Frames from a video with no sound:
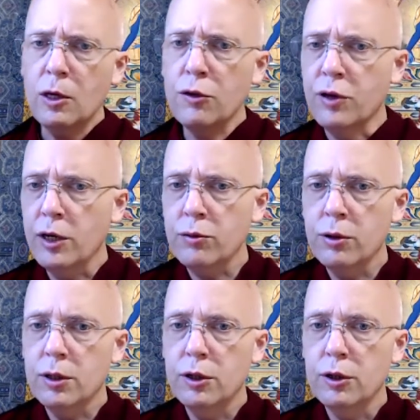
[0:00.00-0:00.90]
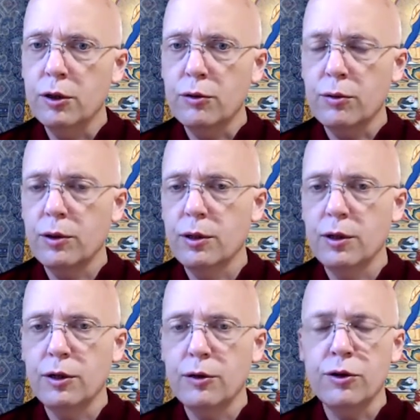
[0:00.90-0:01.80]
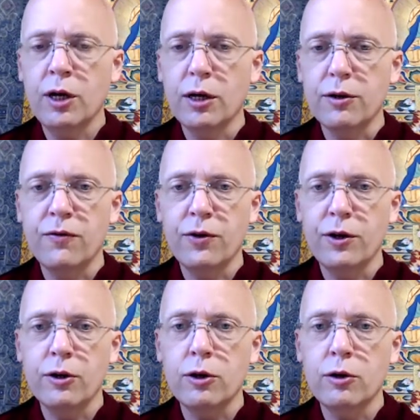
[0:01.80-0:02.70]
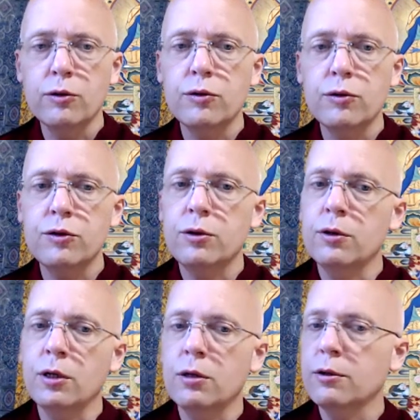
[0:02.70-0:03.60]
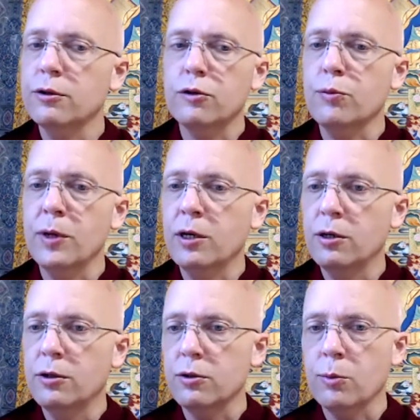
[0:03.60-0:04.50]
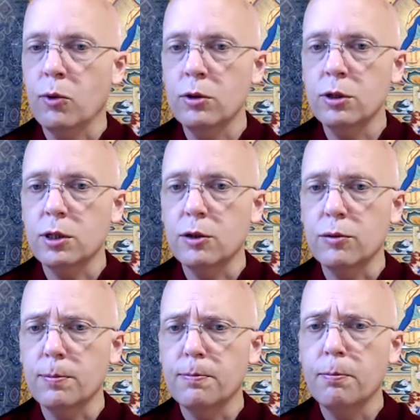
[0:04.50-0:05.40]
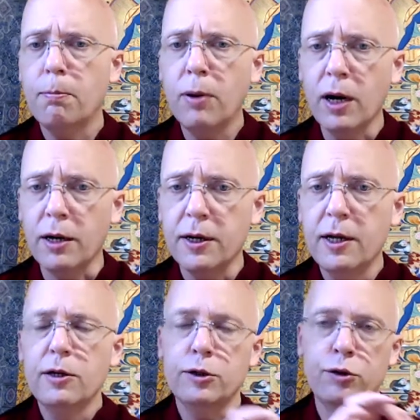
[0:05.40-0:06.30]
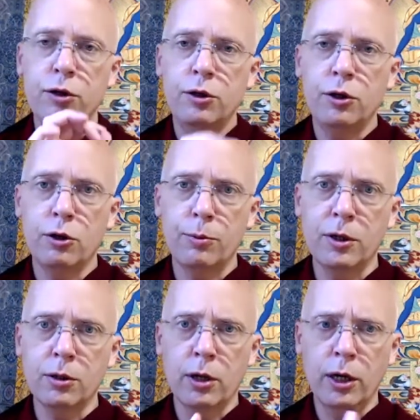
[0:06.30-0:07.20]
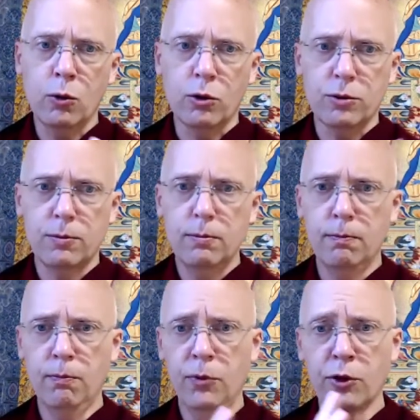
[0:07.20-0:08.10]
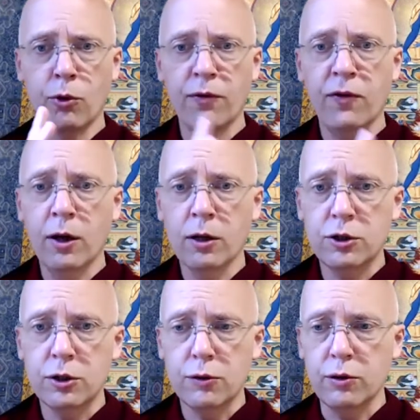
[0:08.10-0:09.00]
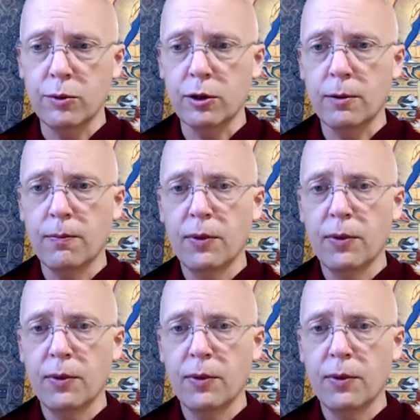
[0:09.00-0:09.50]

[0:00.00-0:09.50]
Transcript: Sanskrit is it's not very close to English or Spanish or Portuguese, but it's an Indo-European language. The morphology is similar.